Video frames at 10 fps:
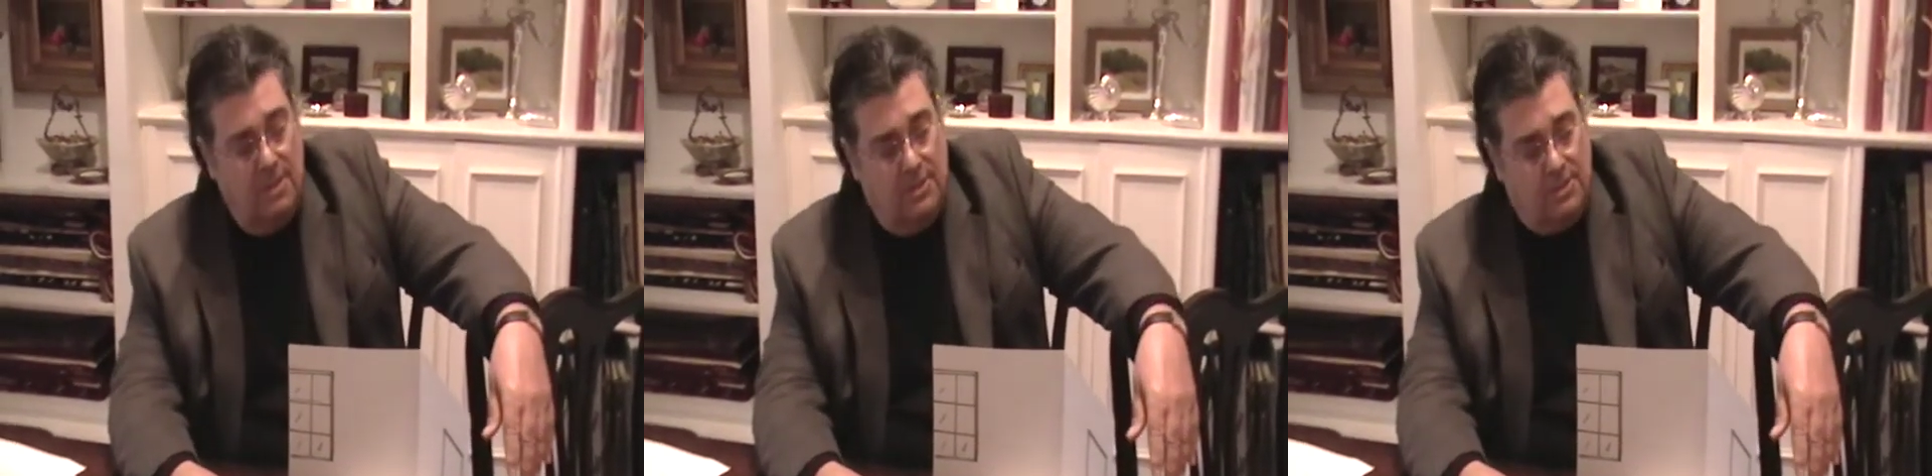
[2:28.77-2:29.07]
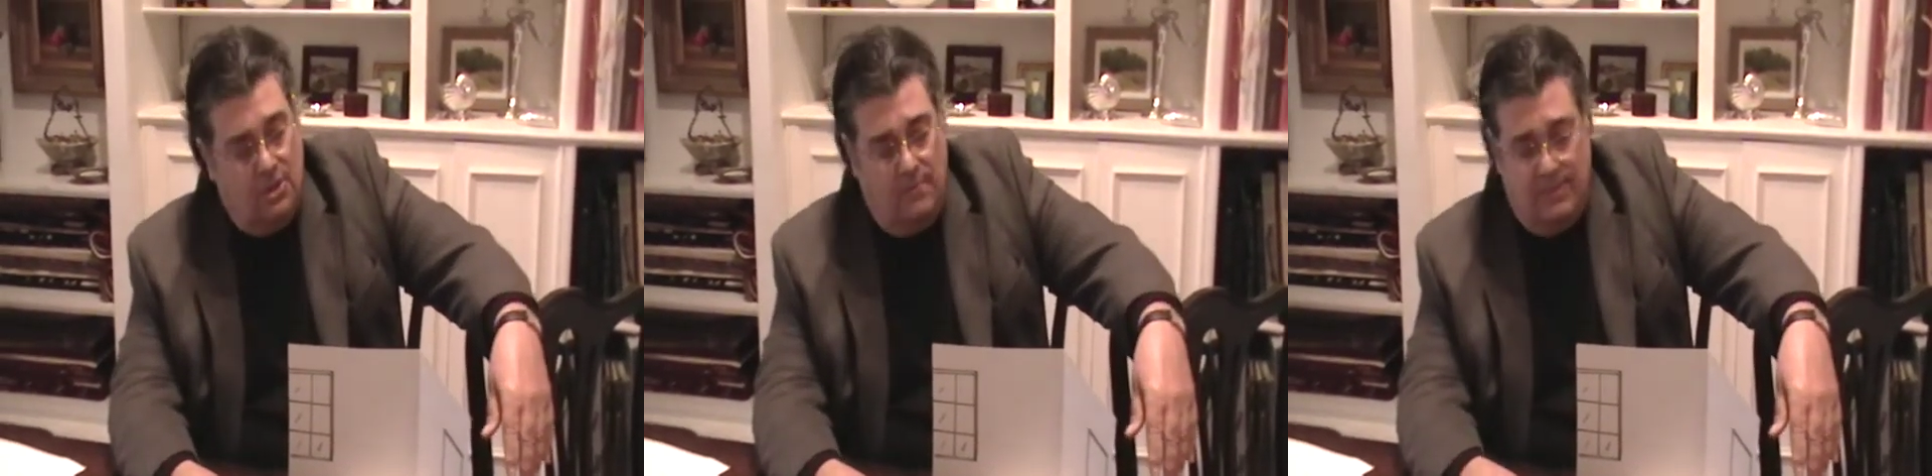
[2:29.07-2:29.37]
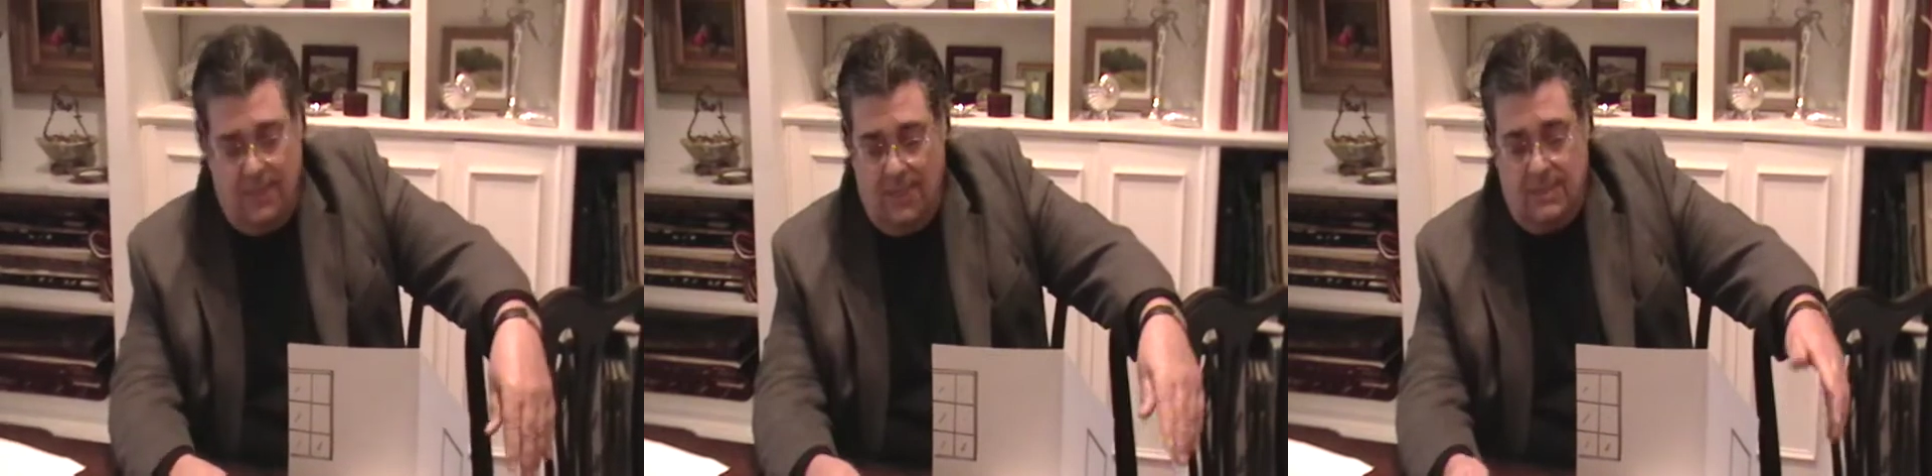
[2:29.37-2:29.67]
the
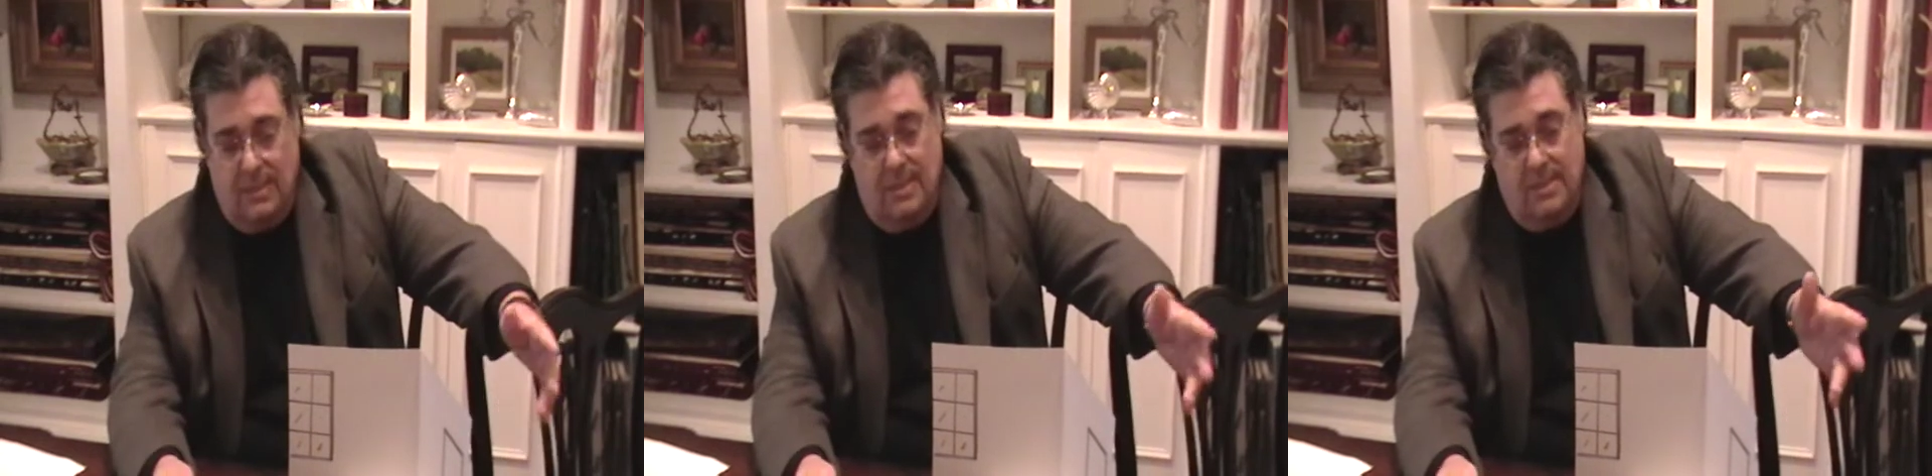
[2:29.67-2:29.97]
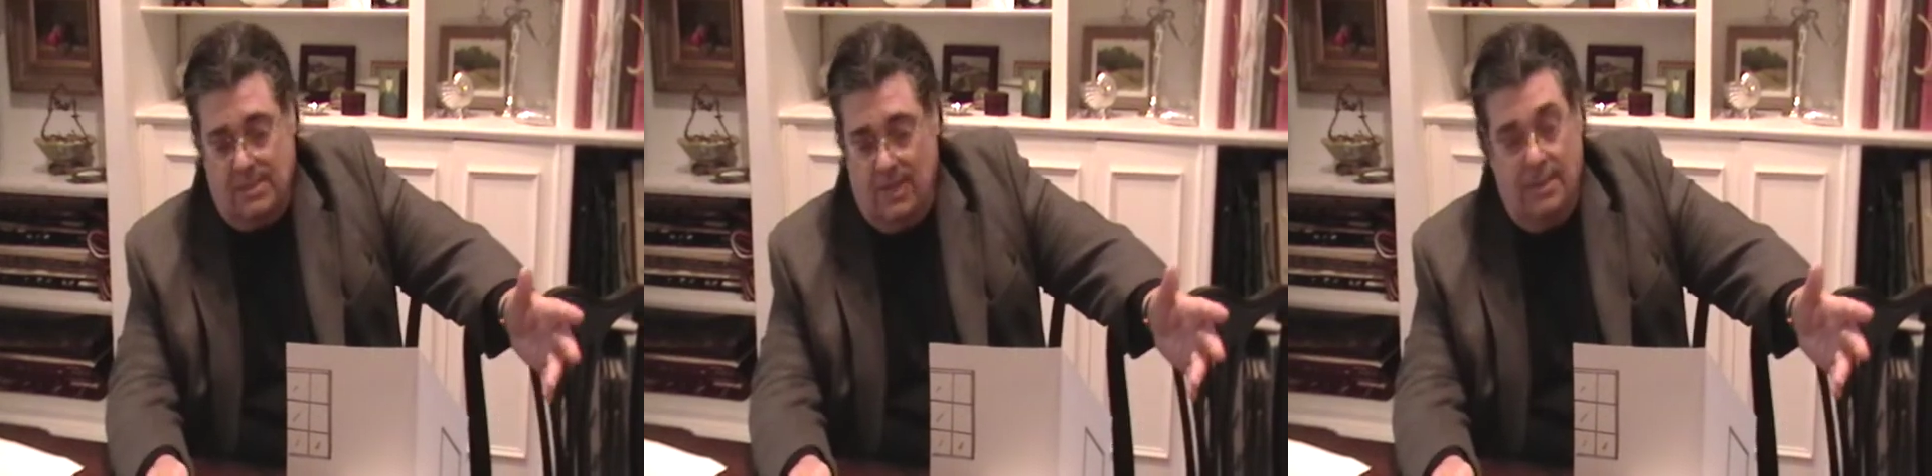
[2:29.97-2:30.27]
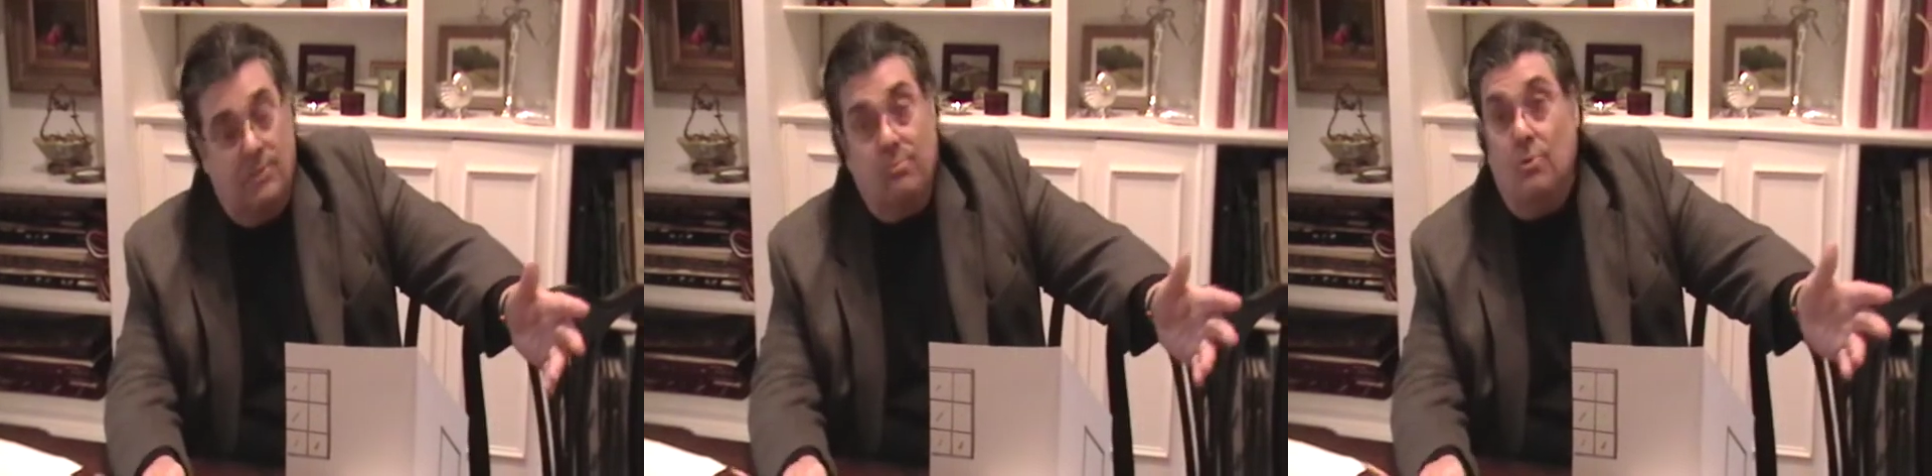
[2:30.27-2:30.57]
sofa to get to the other
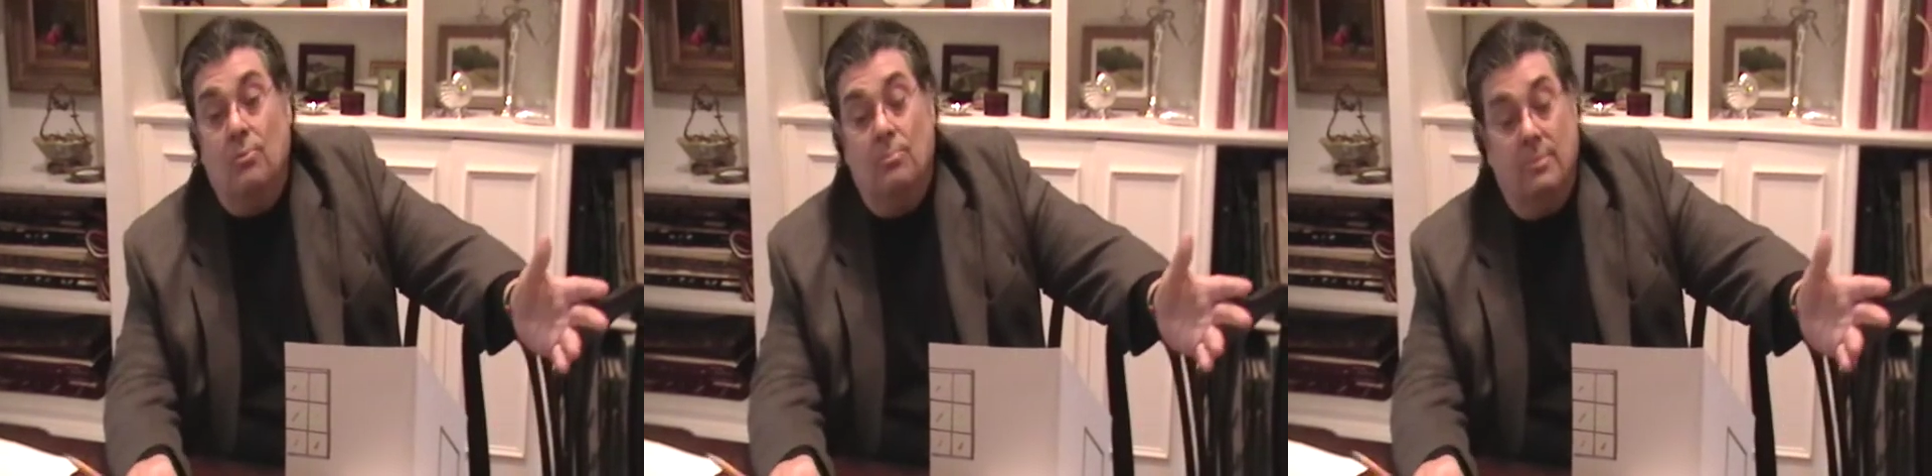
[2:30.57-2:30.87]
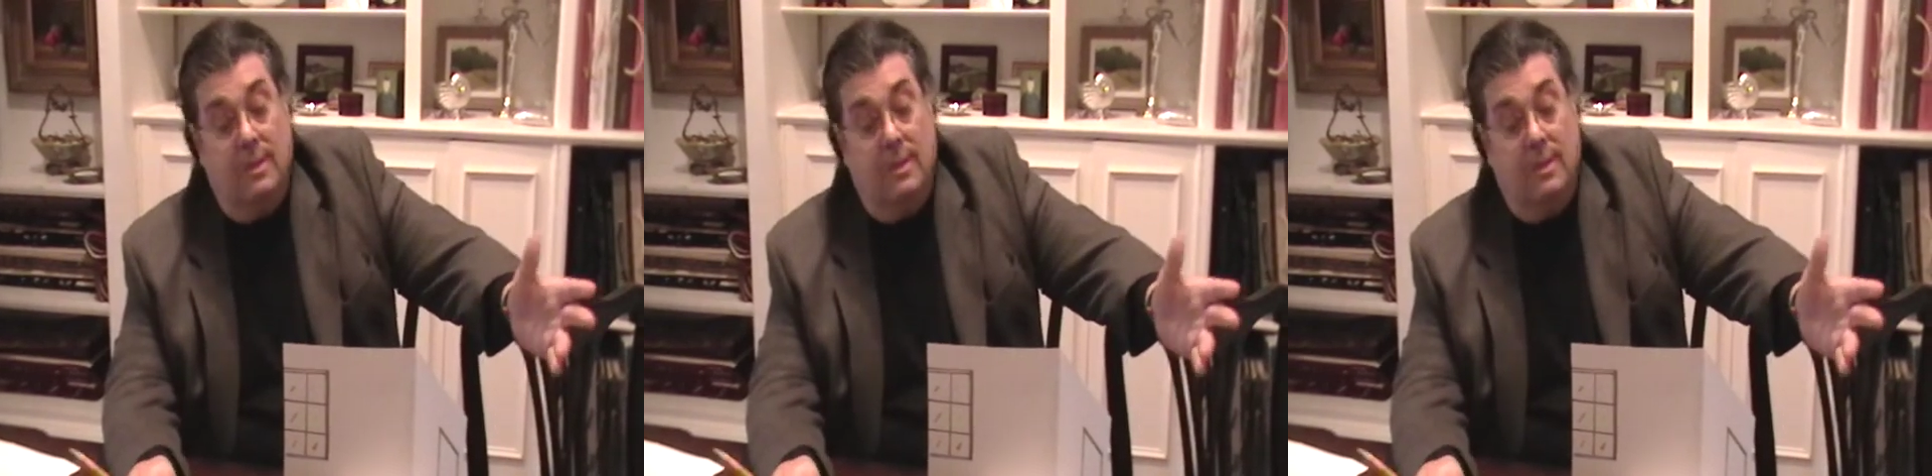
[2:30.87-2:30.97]
side of the room.